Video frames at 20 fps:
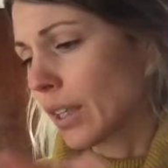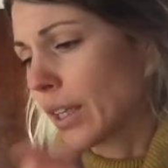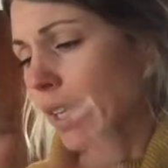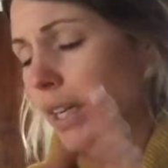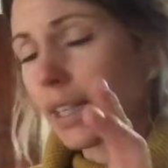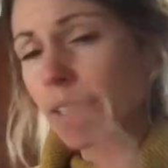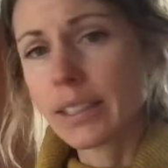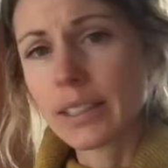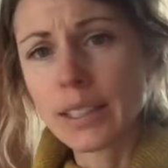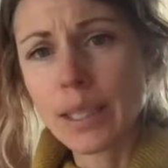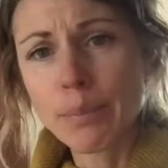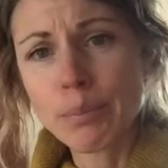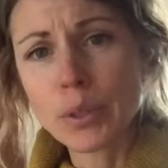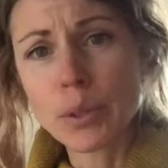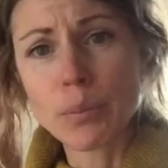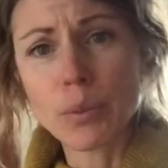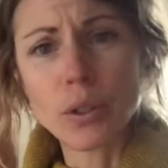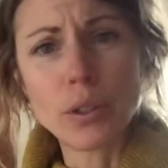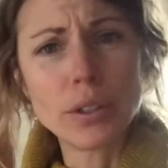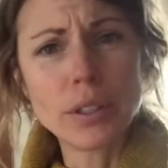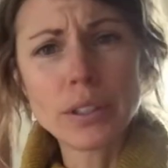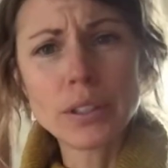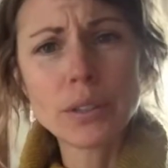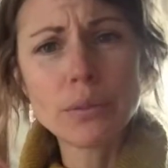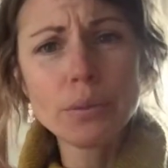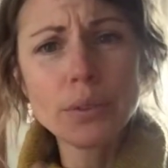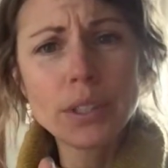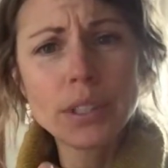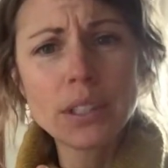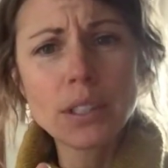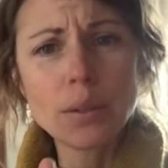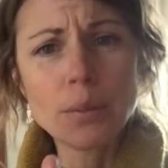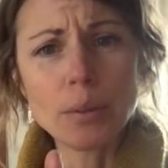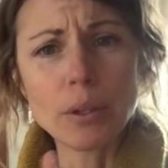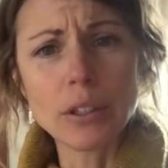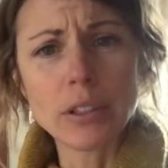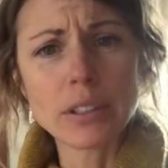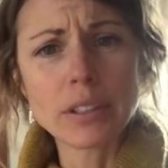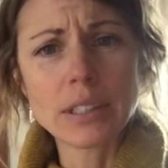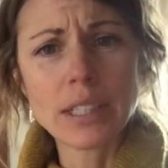Acceptable. Is it
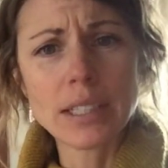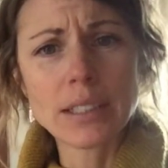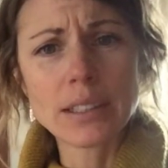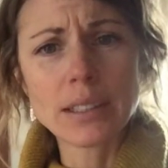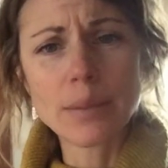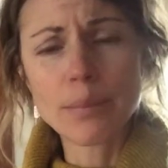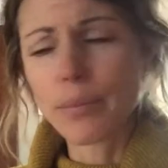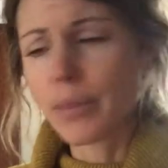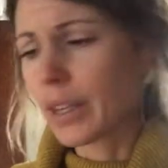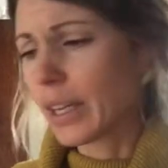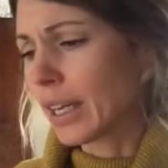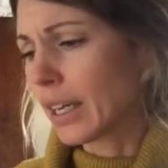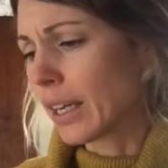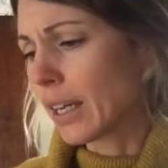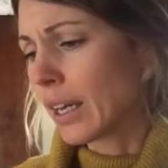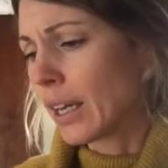reasonable? Is that something